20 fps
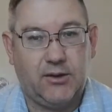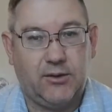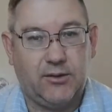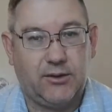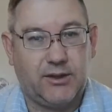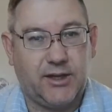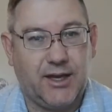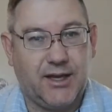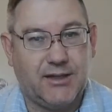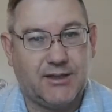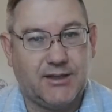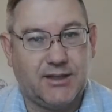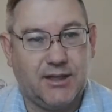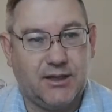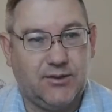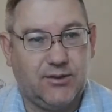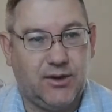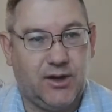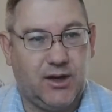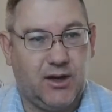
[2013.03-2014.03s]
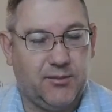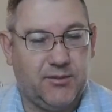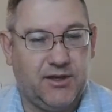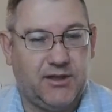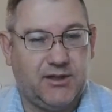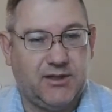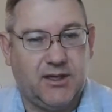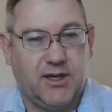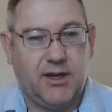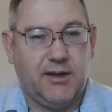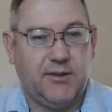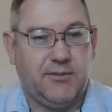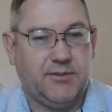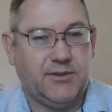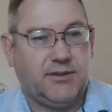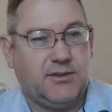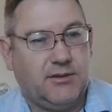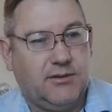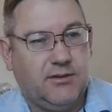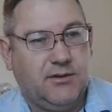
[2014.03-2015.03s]
Can't tell you how many
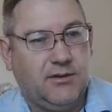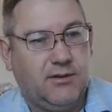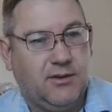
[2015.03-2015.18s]
times